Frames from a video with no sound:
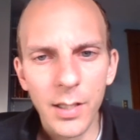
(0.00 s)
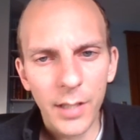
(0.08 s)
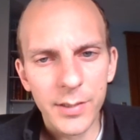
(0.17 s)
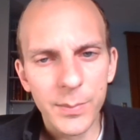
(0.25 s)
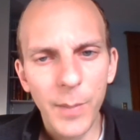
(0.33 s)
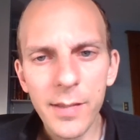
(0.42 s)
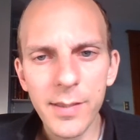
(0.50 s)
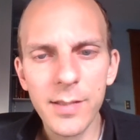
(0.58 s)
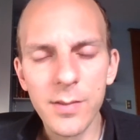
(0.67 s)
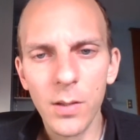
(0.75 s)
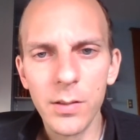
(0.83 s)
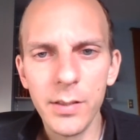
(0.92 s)
a spot that's
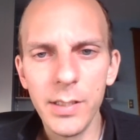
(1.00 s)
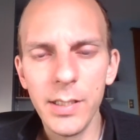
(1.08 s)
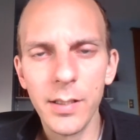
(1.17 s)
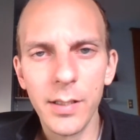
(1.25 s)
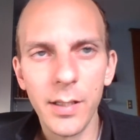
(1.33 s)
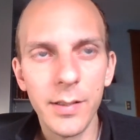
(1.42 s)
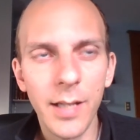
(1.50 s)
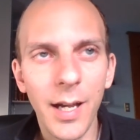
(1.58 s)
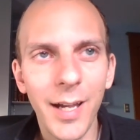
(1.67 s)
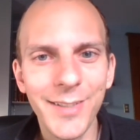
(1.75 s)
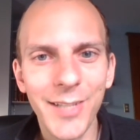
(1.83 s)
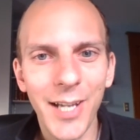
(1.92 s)
already a, an
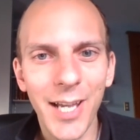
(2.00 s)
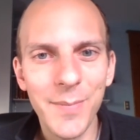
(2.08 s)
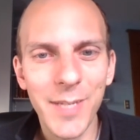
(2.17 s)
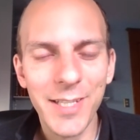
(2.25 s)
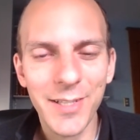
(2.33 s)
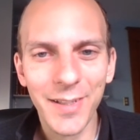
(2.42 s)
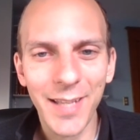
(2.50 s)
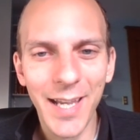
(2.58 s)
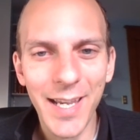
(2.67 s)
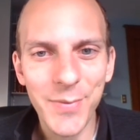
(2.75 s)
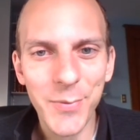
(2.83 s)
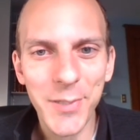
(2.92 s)
odd time in your
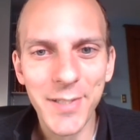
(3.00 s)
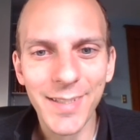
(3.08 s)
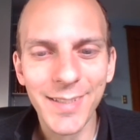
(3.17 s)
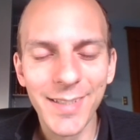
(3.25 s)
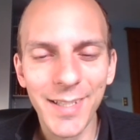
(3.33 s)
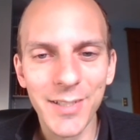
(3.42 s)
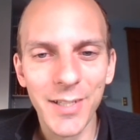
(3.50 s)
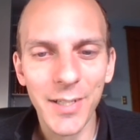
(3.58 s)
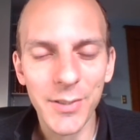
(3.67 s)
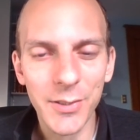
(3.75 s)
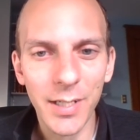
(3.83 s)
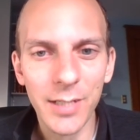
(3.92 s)
life, which is uh, your
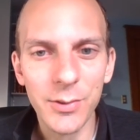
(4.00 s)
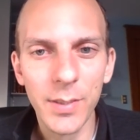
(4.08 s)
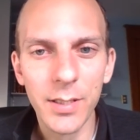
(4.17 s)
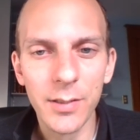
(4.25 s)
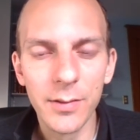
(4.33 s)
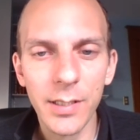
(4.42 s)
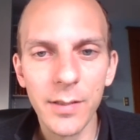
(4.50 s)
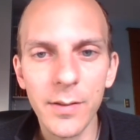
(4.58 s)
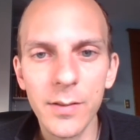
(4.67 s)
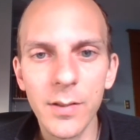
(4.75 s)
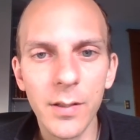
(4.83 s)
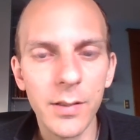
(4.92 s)
undergraduate career.
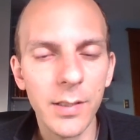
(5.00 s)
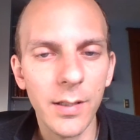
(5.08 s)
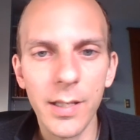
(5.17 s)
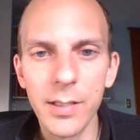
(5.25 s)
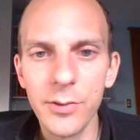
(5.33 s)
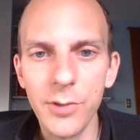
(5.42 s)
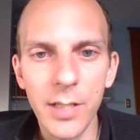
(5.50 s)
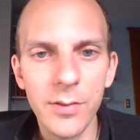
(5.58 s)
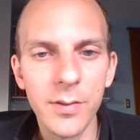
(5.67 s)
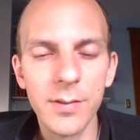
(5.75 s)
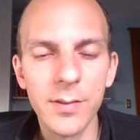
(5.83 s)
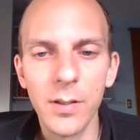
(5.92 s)
There's already a lot of
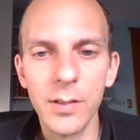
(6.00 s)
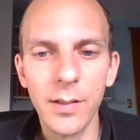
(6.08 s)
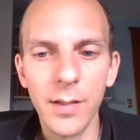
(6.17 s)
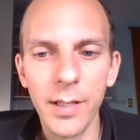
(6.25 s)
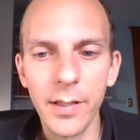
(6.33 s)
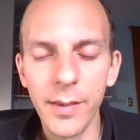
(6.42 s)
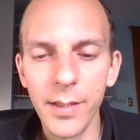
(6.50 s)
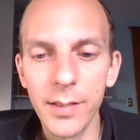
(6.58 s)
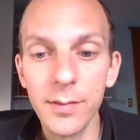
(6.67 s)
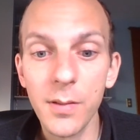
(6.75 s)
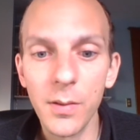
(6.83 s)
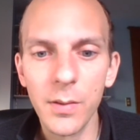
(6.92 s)
changes, already a lot of
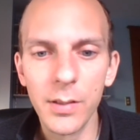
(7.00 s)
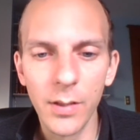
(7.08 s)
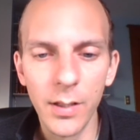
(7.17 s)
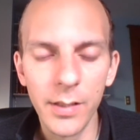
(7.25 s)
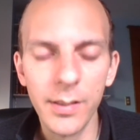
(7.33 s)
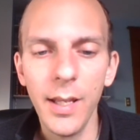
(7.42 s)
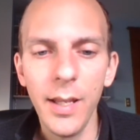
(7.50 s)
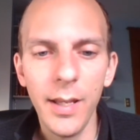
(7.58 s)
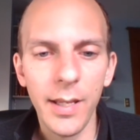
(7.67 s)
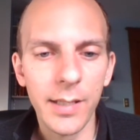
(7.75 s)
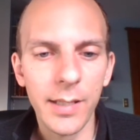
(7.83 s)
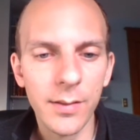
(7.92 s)
things going on.
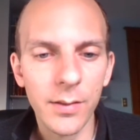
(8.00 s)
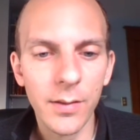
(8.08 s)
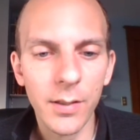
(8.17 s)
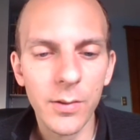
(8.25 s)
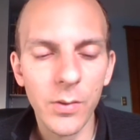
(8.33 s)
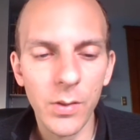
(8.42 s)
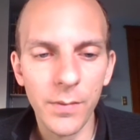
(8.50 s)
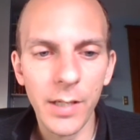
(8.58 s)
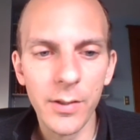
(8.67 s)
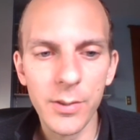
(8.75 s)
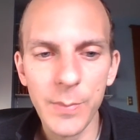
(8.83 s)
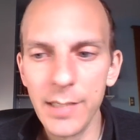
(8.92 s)
And the
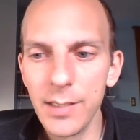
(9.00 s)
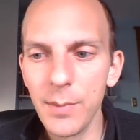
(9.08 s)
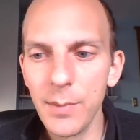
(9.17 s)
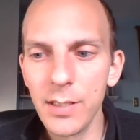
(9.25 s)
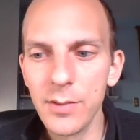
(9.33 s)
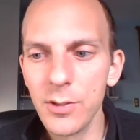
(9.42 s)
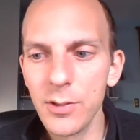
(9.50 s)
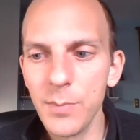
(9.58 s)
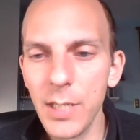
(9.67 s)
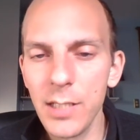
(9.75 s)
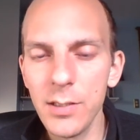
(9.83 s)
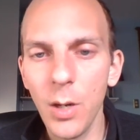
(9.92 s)
coronavirus pandemic has just
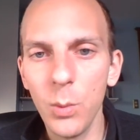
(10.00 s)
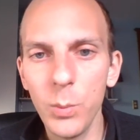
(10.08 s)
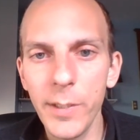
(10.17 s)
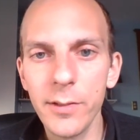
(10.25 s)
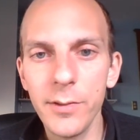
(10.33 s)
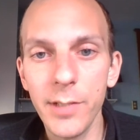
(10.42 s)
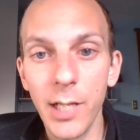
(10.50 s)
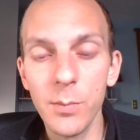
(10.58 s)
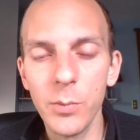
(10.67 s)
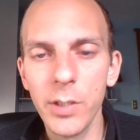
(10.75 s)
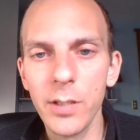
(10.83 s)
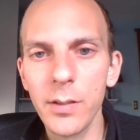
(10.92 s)
made a weird time
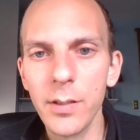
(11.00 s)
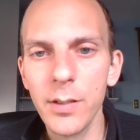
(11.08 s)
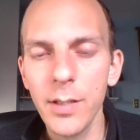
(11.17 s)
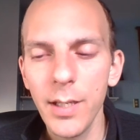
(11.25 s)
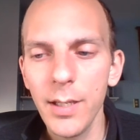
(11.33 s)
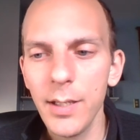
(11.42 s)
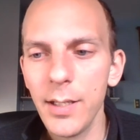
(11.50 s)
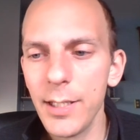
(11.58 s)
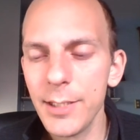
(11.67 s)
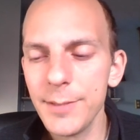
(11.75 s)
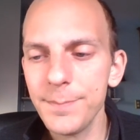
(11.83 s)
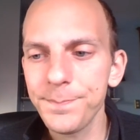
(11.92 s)
weirder.
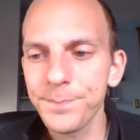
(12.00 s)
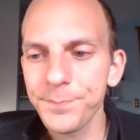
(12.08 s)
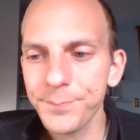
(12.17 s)
Um,